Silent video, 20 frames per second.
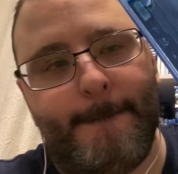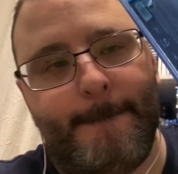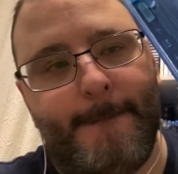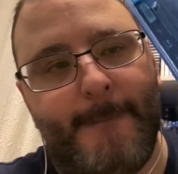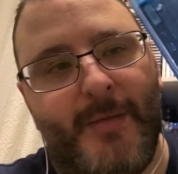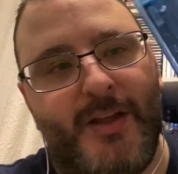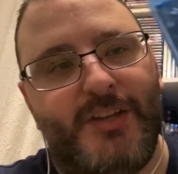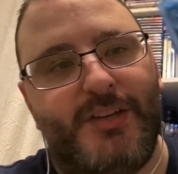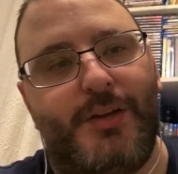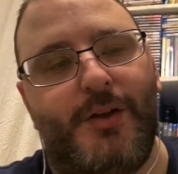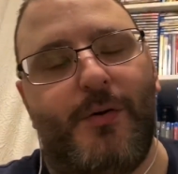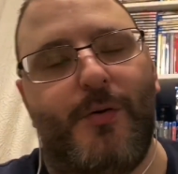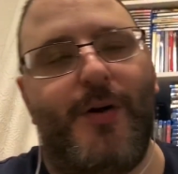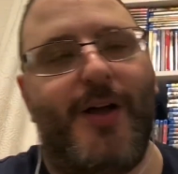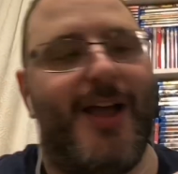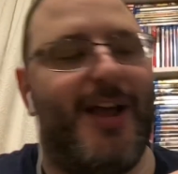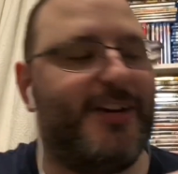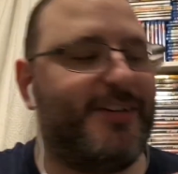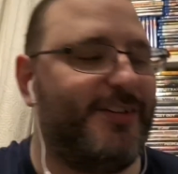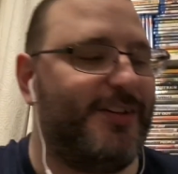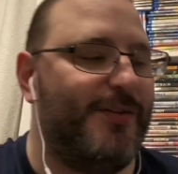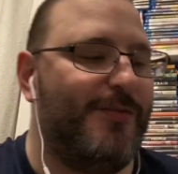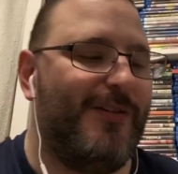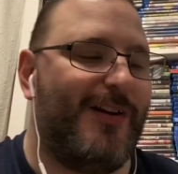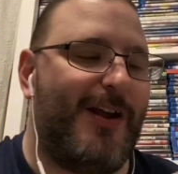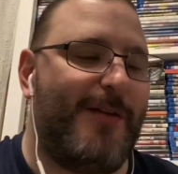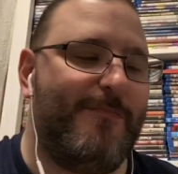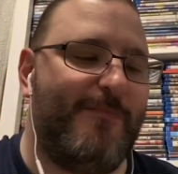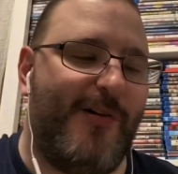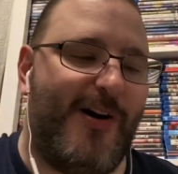So actually, when
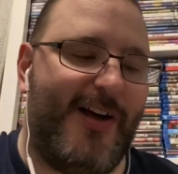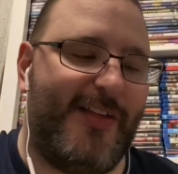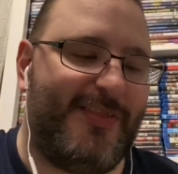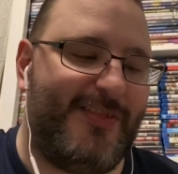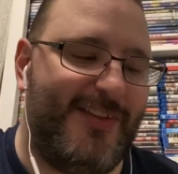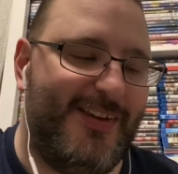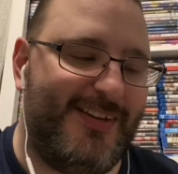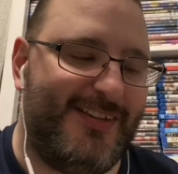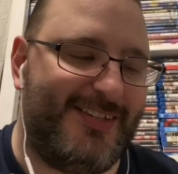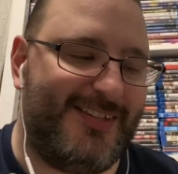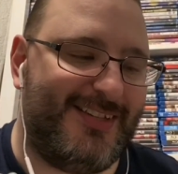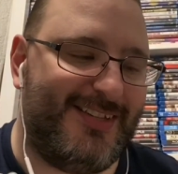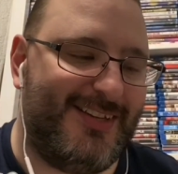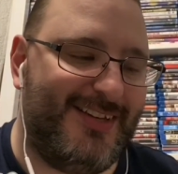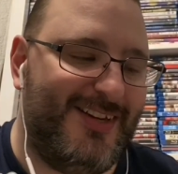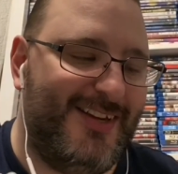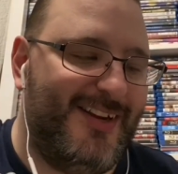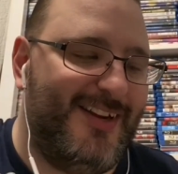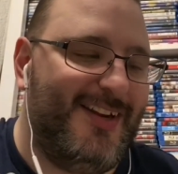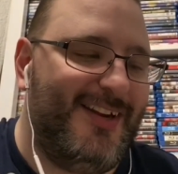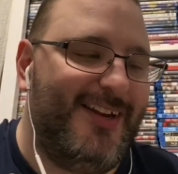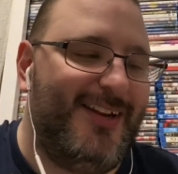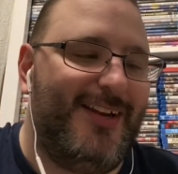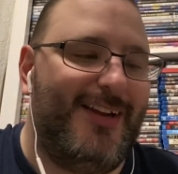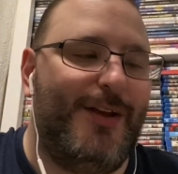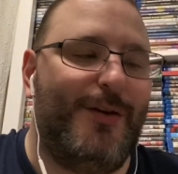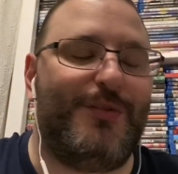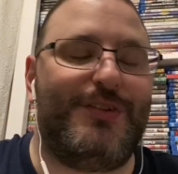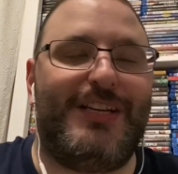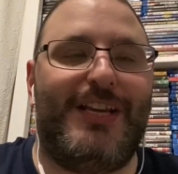I bought this,
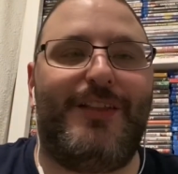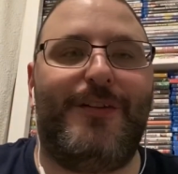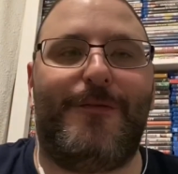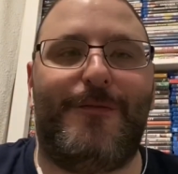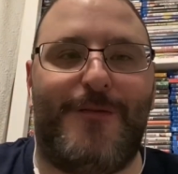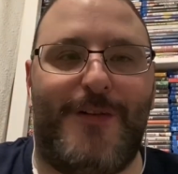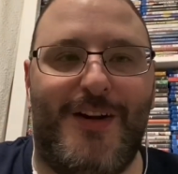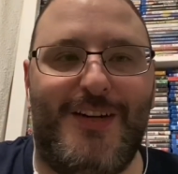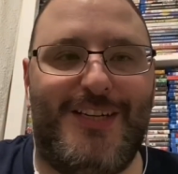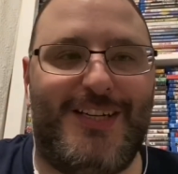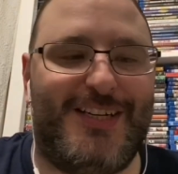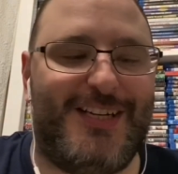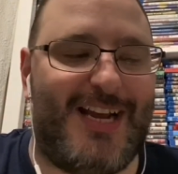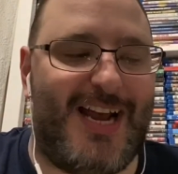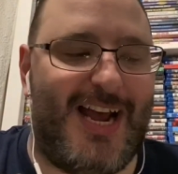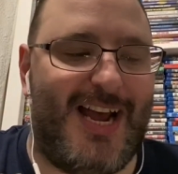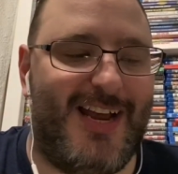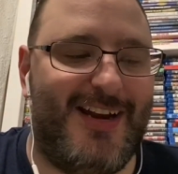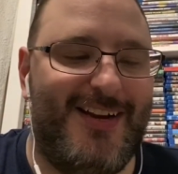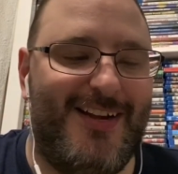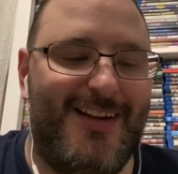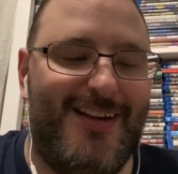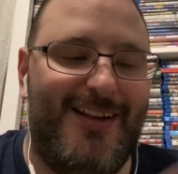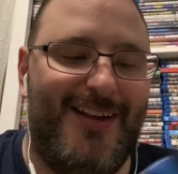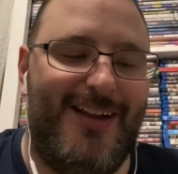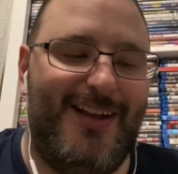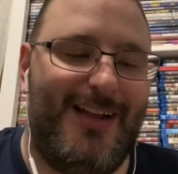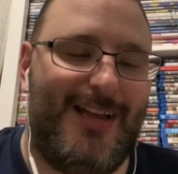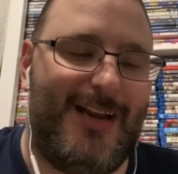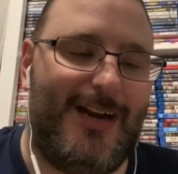it was on the French side,
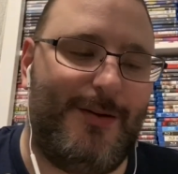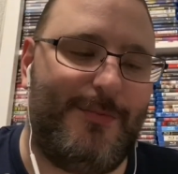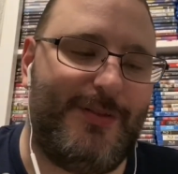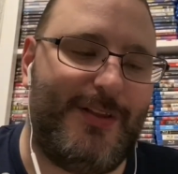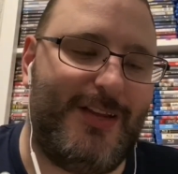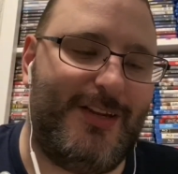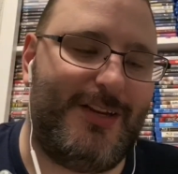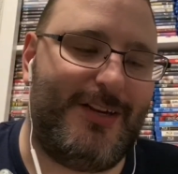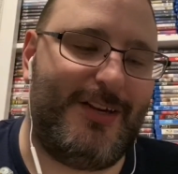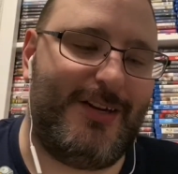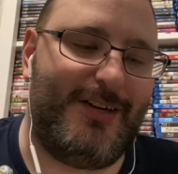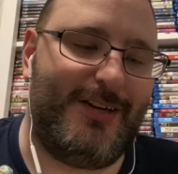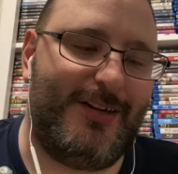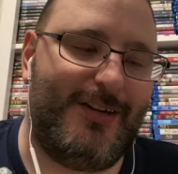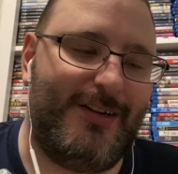and I'm like,